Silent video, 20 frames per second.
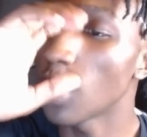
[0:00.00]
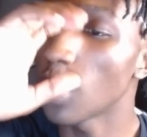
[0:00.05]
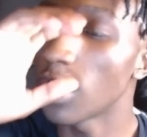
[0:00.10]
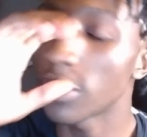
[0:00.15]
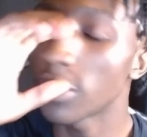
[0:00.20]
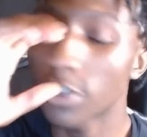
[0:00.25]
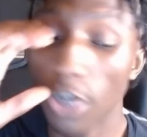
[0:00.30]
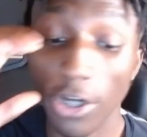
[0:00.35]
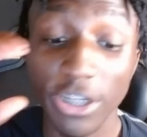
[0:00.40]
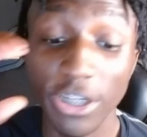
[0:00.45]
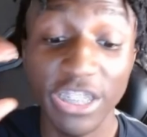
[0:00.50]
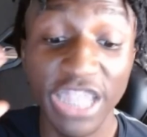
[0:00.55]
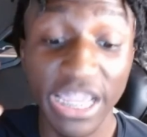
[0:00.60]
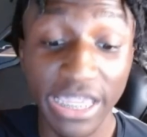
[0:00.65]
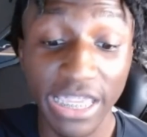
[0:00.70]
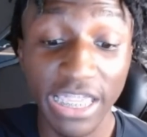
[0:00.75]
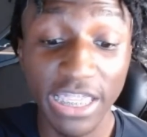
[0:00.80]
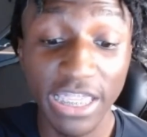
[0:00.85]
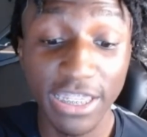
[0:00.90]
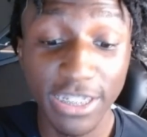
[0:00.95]
Start
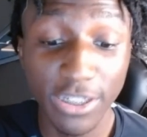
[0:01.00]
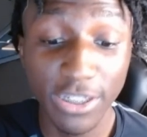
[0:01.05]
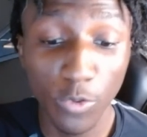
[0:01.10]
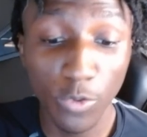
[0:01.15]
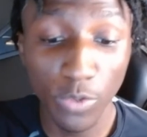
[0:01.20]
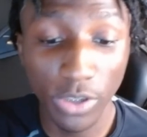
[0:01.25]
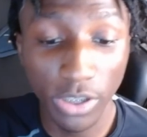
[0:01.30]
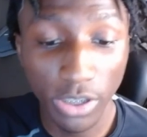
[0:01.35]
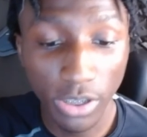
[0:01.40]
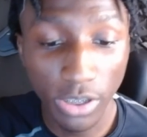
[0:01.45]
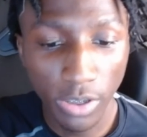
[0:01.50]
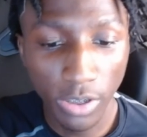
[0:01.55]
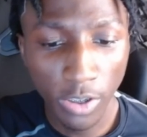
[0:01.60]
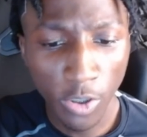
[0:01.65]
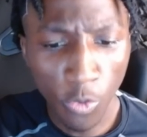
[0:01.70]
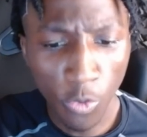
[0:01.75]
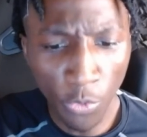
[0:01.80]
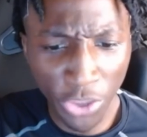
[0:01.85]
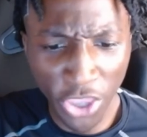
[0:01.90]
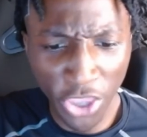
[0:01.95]
dicking your soda.
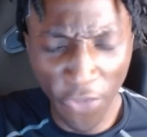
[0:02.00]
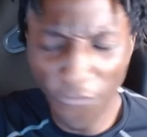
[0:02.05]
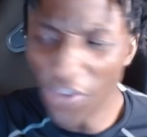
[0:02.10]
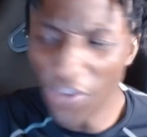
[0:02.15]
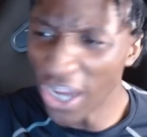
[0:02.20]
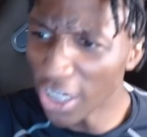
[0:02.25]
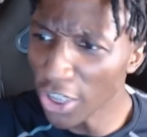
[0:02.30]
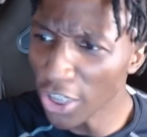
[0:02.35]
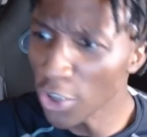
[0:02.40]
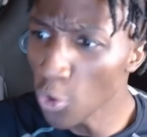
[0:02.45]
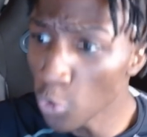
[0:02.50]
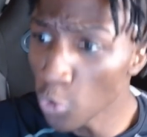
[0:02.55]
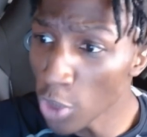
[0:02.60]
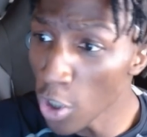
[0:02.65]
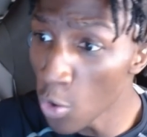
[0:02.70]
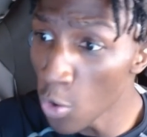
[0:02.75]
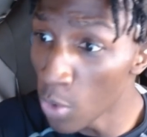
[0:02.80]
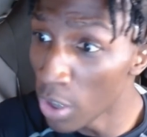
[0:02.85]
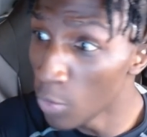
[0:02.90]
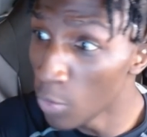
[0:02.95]
What the fuck are you
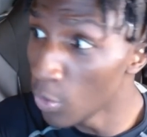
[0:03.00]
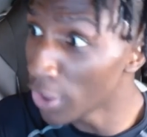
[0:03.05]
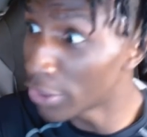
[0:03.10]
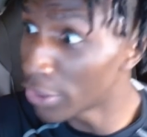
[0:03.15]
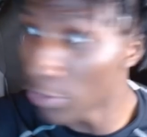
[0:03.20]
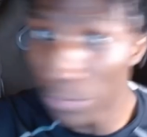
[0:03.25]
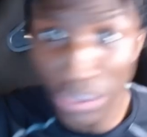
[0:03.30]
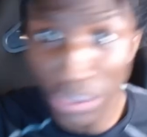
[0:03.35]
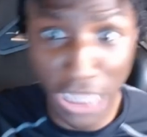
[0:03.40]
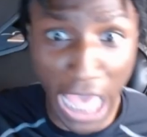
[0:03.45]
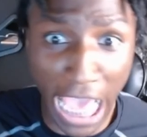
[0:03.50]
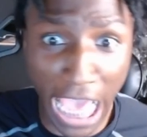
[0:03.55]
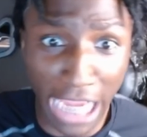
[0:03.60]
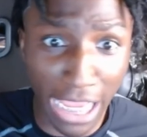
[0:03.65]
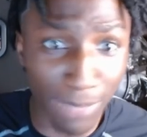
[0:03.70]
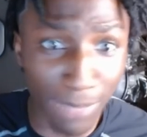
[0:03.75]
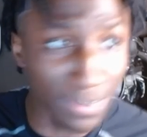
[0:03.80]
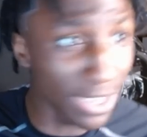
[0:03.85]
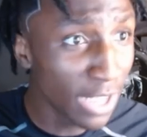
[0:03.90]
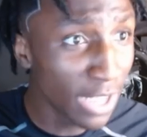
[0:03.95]
doing? What you
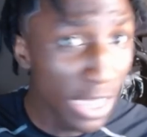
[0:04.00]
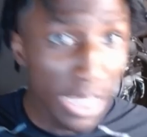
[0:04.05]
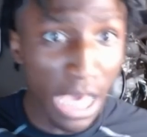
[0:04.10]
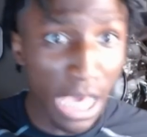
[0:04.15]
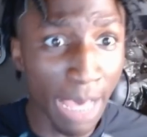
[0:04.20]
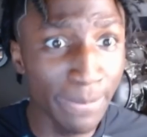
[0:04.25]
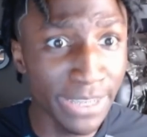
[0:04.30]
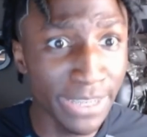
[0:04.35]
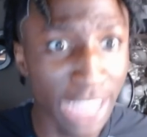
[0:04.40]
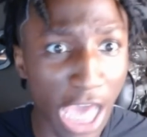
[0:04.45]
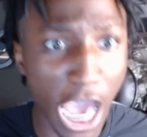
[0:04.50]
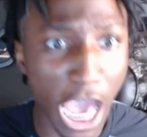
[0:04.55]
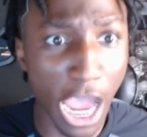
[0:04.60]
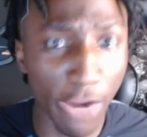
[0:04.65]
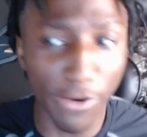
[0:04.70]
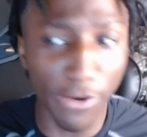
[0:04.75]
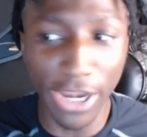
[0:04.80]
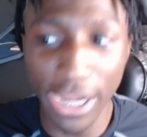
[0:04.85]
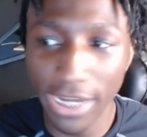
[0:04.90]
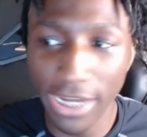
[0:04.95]
say? I'm
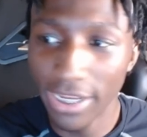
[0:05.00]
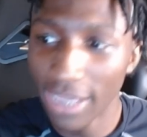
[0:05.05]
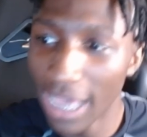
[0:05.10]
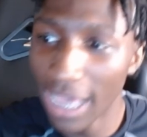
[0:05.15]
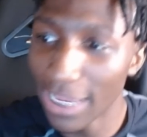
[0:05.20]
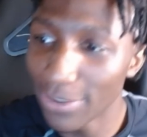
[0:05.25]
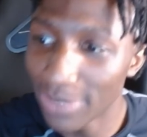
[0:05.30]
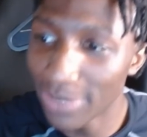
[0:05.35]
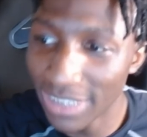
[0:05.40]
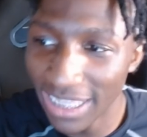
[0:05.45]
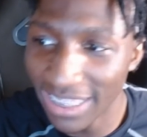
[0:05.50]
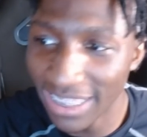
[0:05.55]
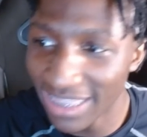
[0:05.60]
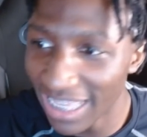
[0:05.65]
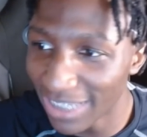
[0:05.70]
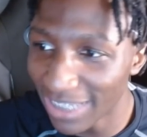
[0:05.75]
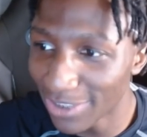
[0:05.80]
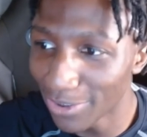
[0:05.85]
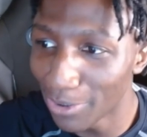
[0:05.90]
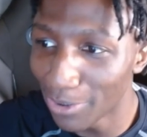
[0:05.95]
sorry. I used to hit
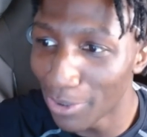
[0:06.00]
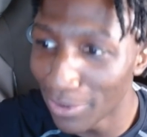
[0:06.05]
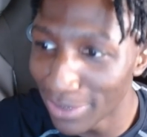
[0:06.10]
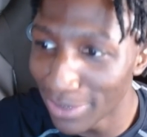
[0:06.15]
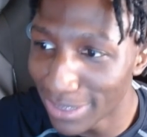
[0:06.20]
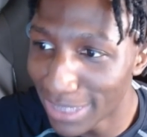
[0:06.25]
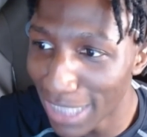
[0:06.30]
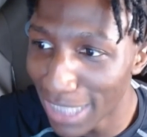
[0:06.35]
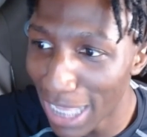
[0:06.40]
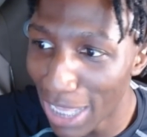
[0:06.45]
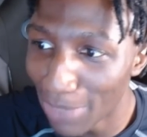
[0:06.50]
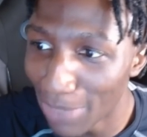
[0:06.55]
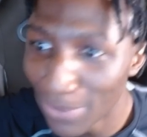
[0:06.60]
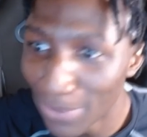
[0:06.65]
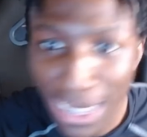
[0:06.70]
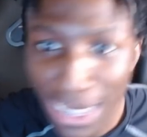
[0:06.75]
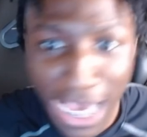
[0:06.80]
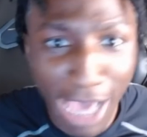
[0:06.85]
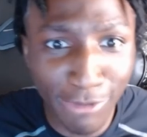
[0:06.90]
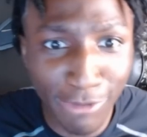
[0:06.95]
that joke all the time.
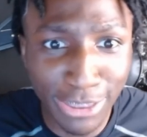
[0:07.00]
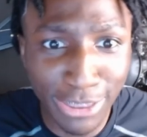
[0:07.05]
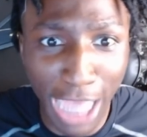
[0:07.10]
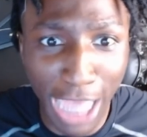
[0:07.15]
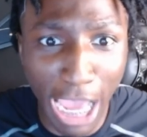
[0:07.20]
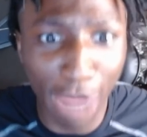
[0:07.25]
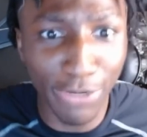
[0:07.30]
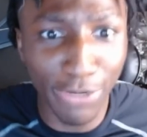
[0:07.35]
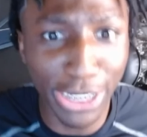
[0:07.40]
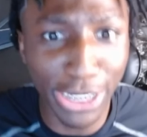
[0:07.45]
I'm sorry,